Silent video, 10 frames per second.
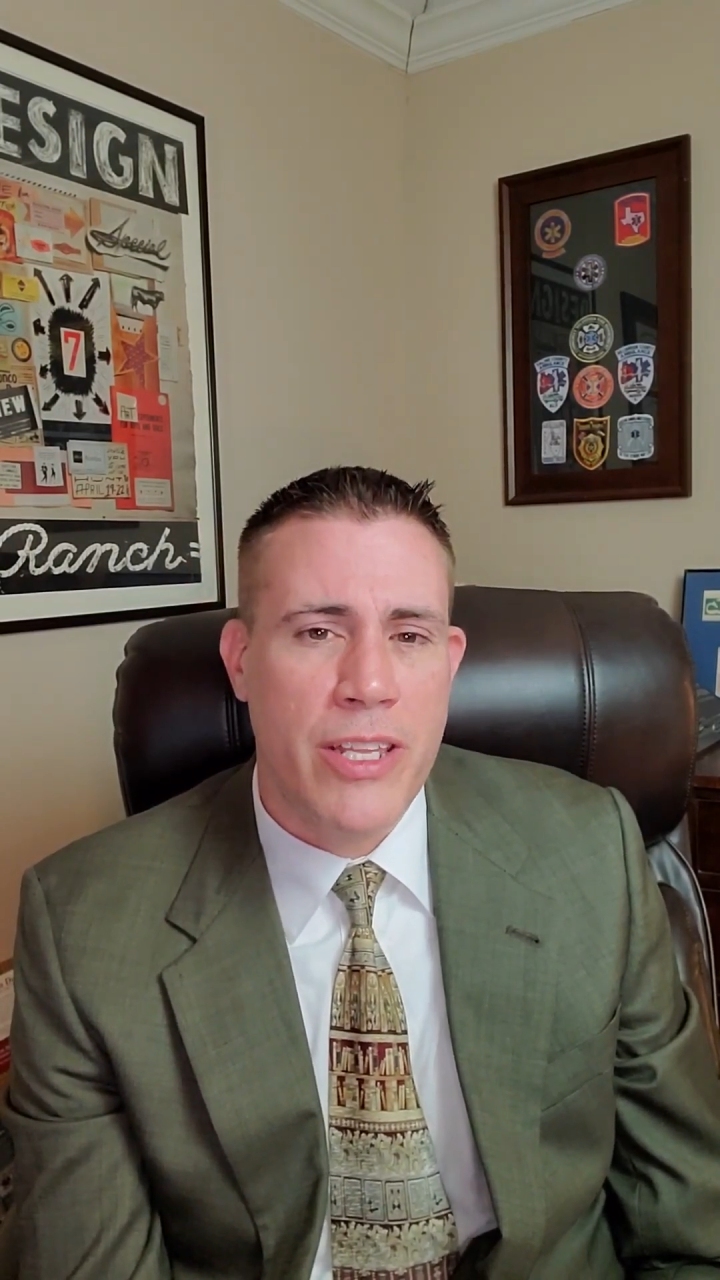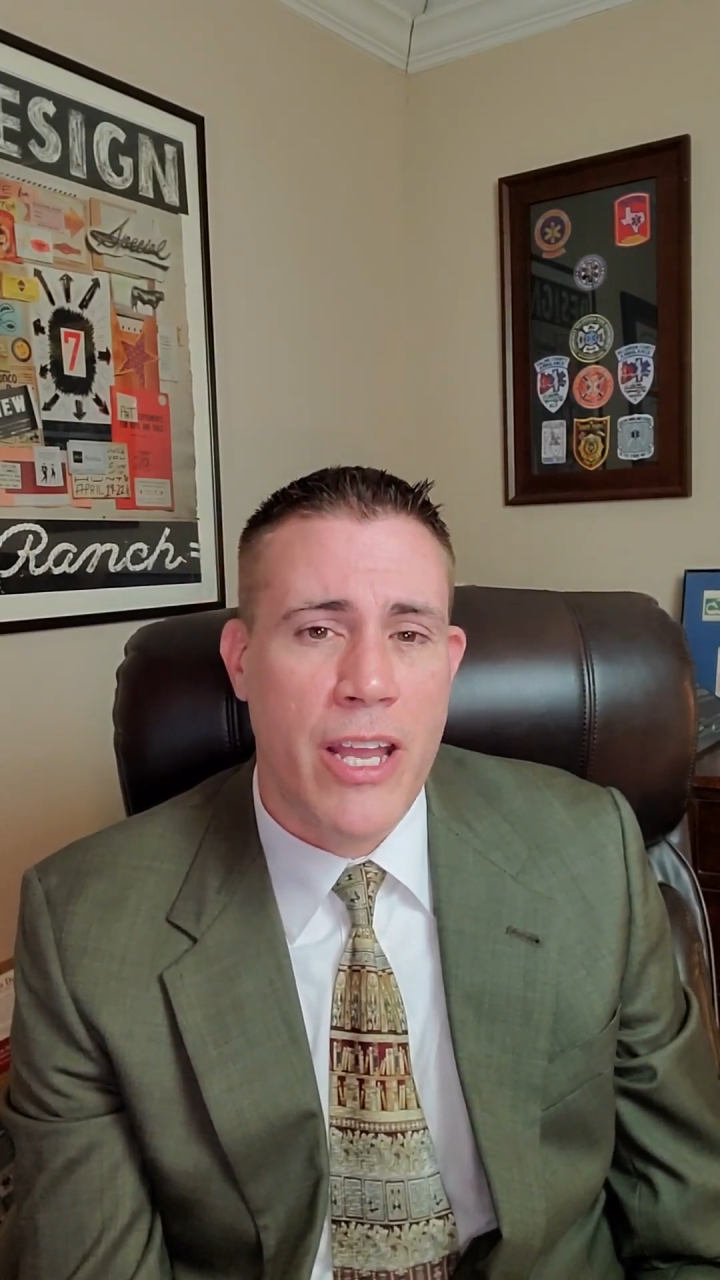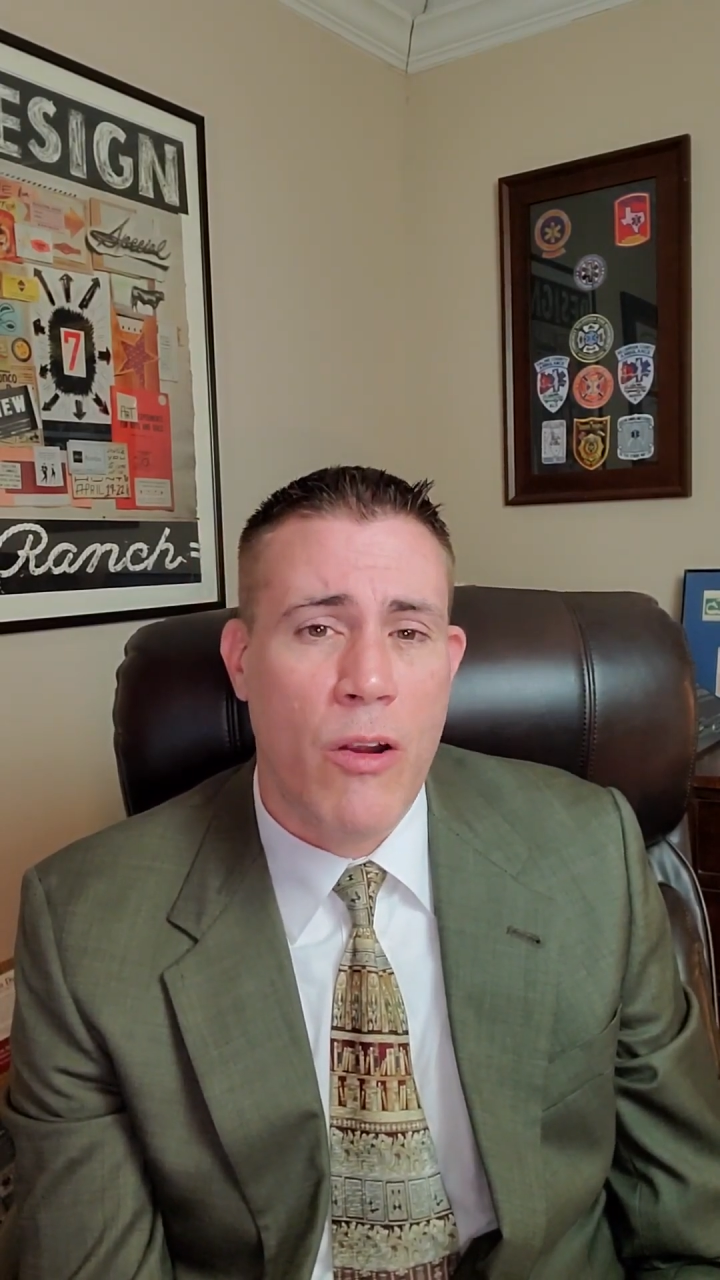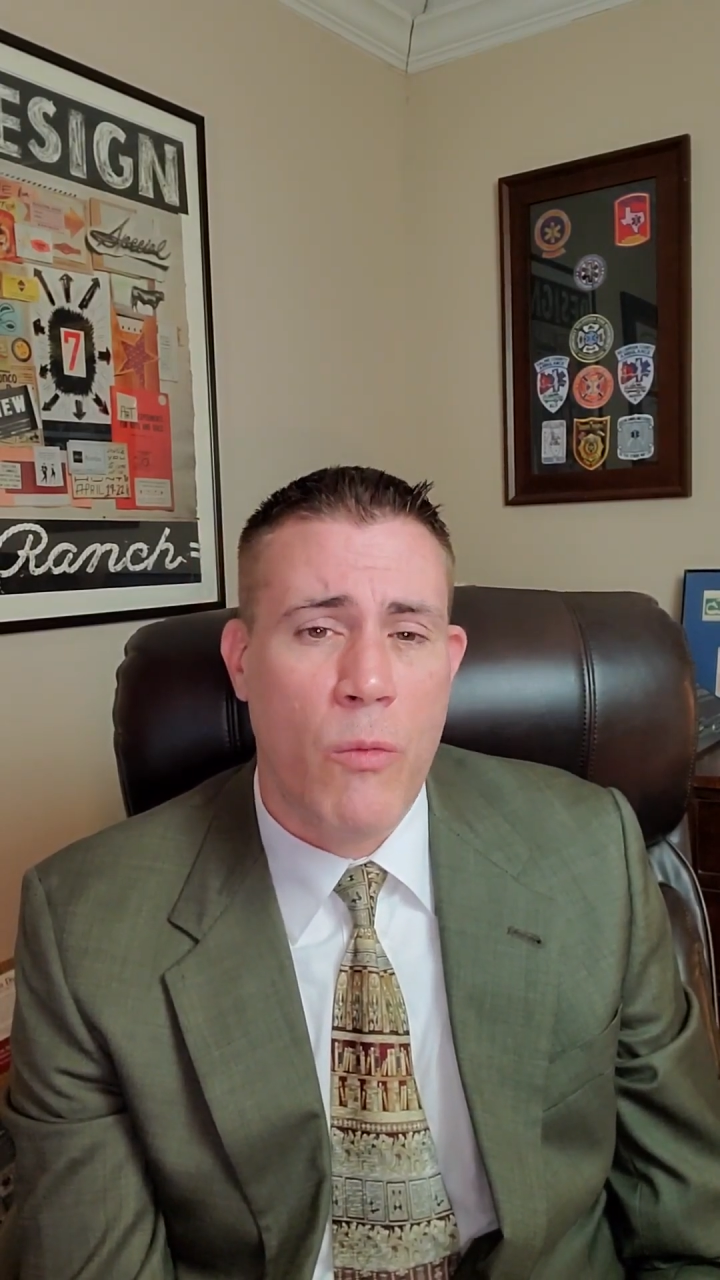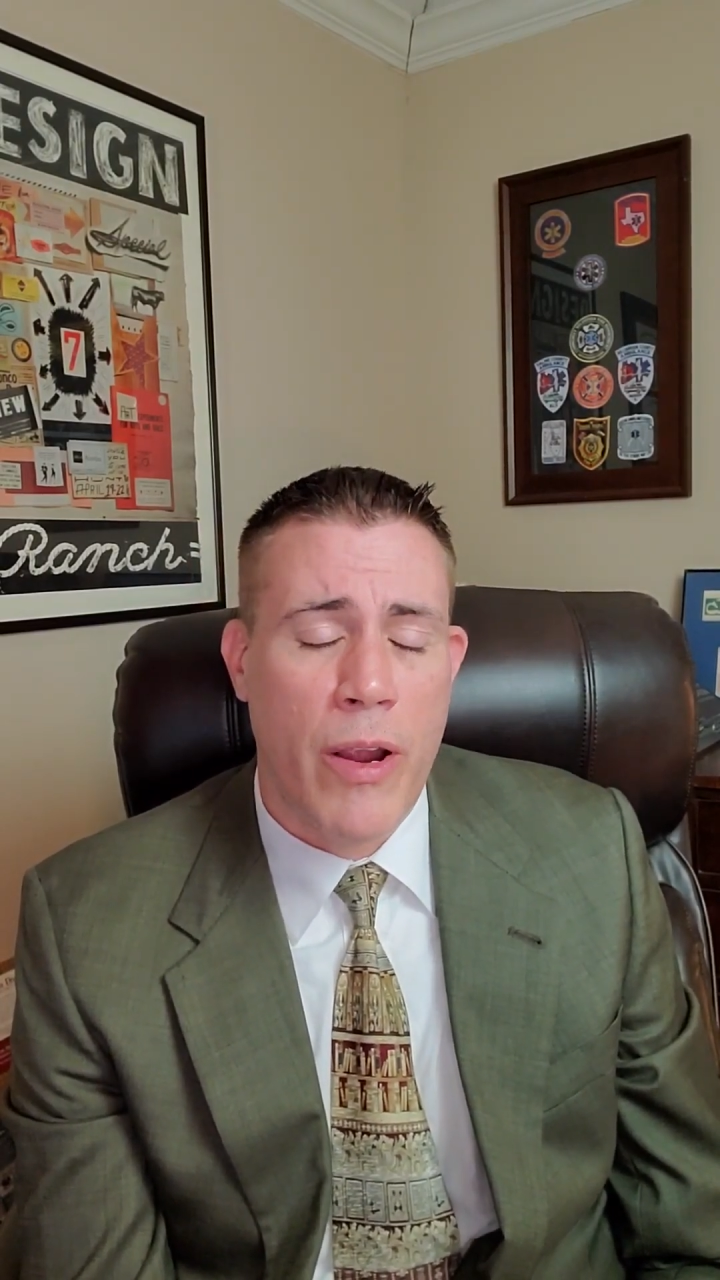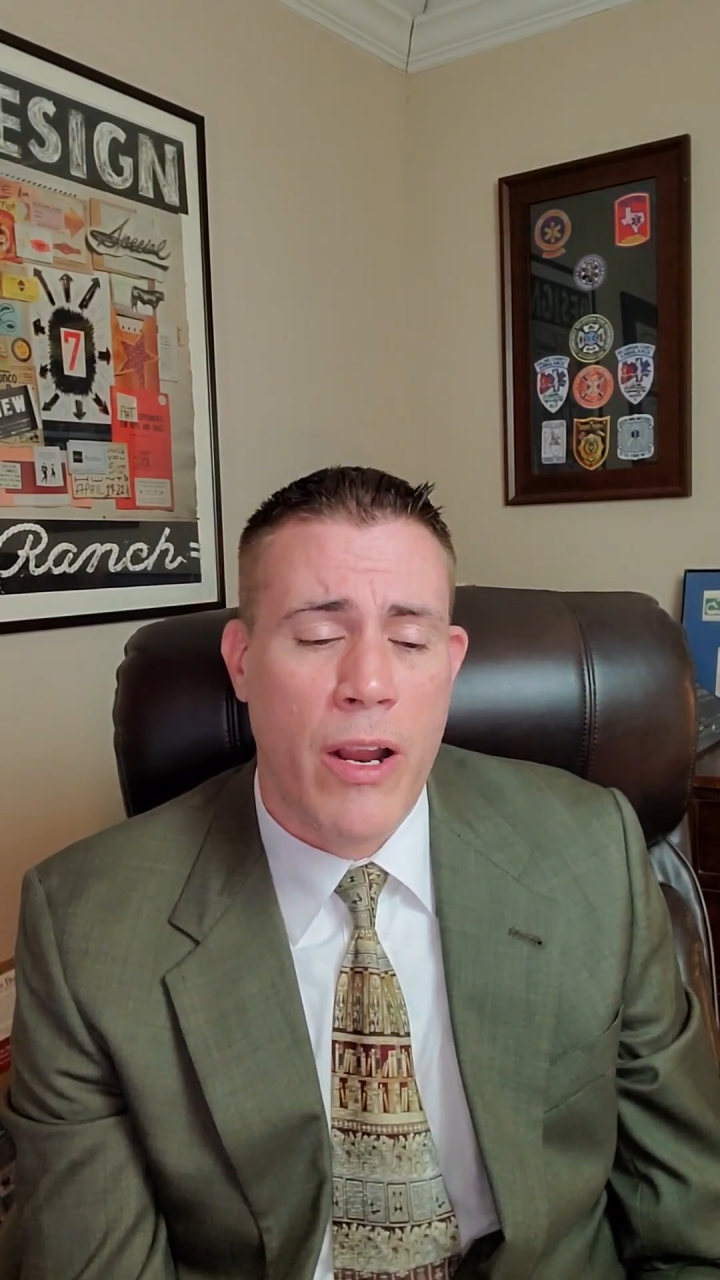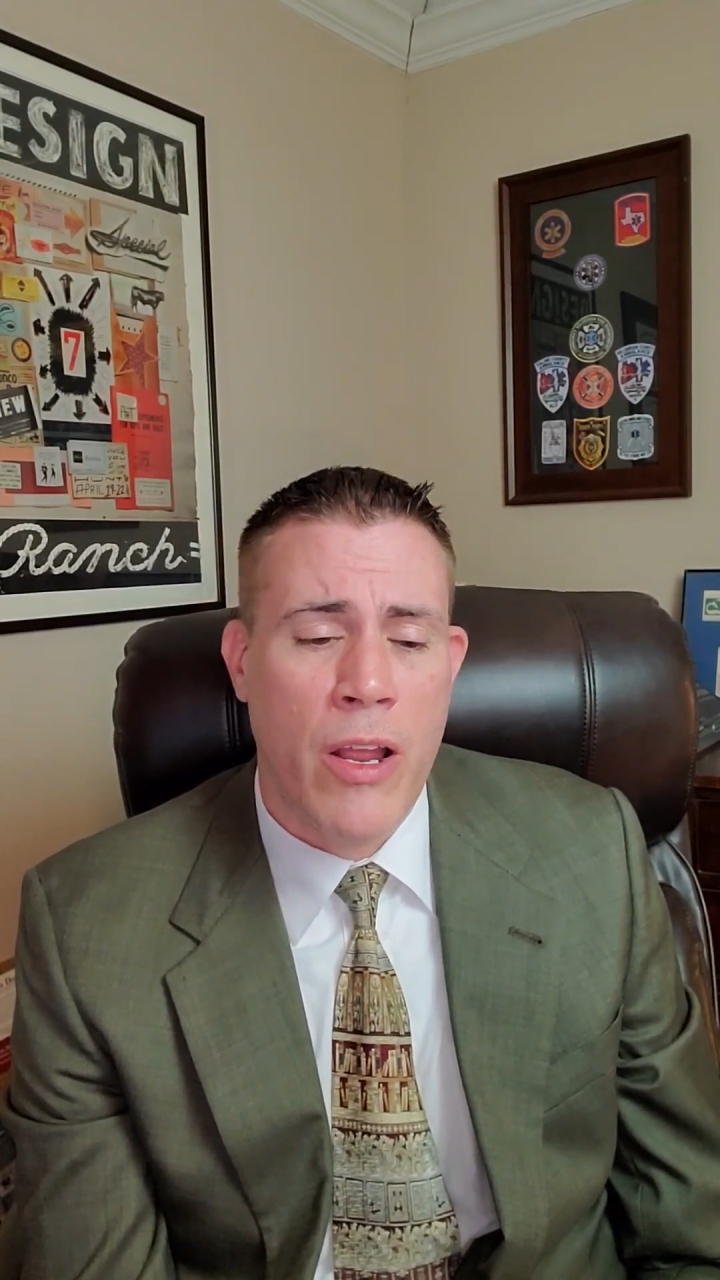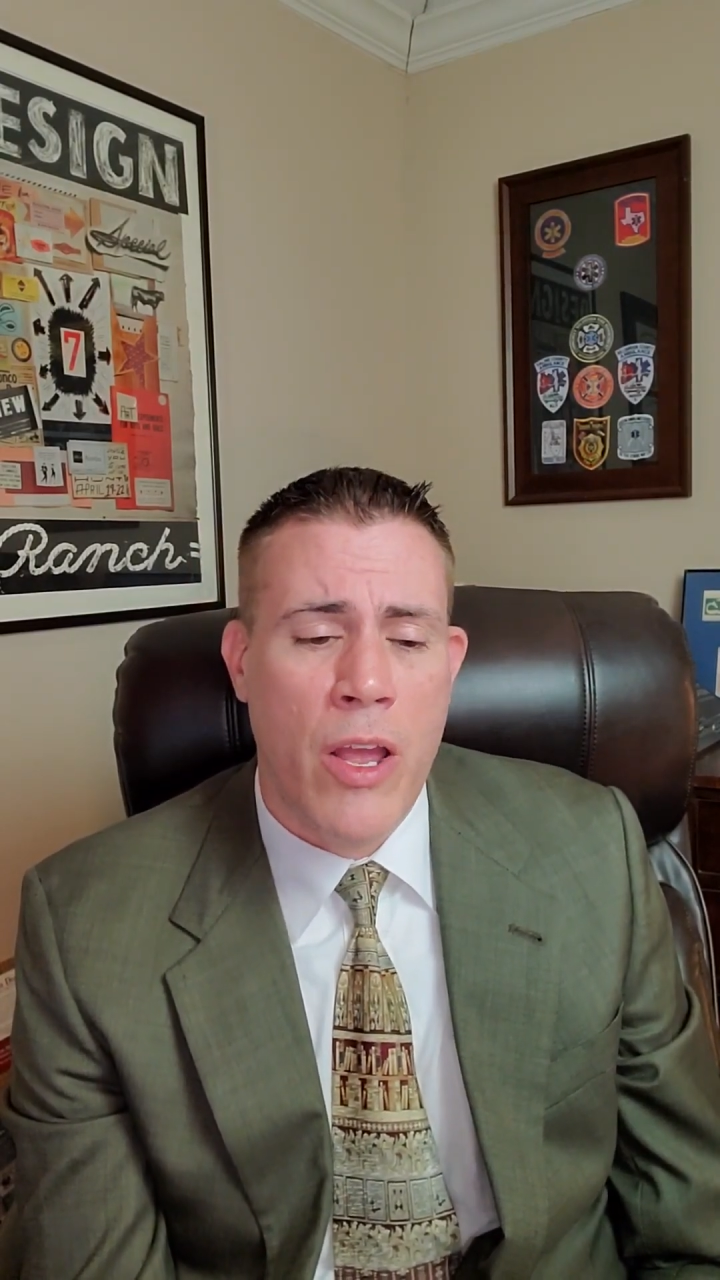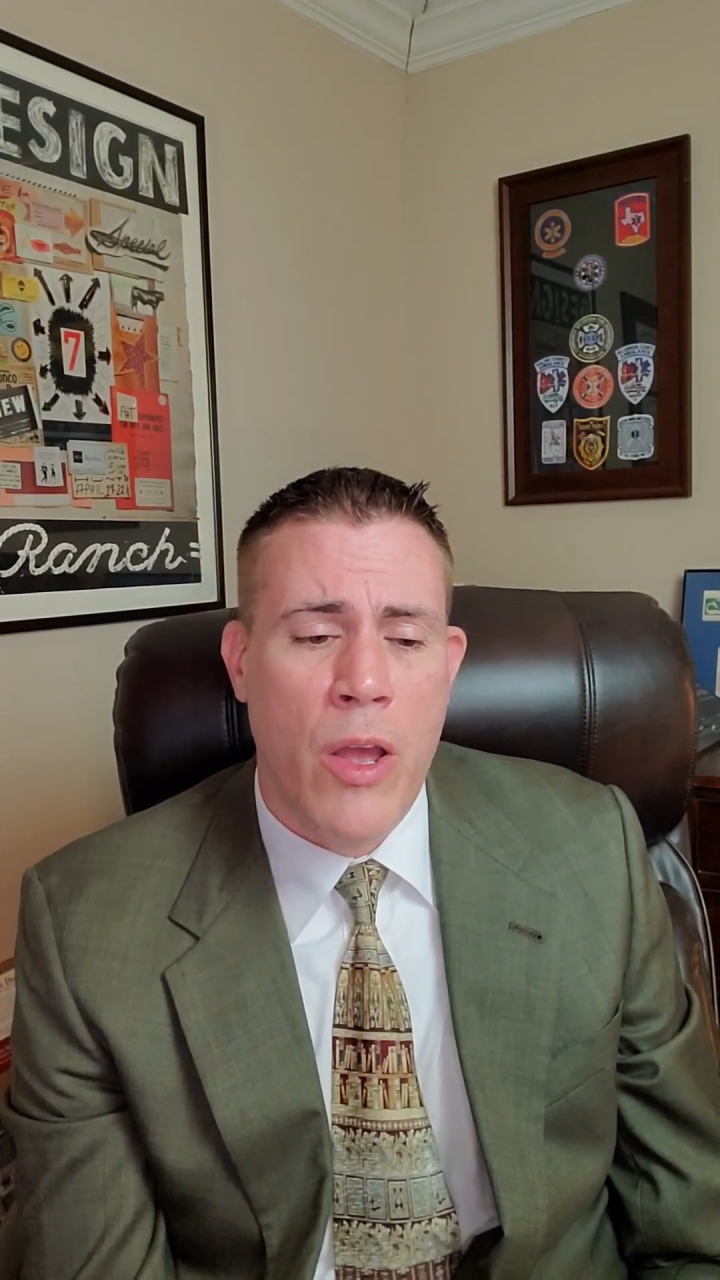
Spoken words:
there where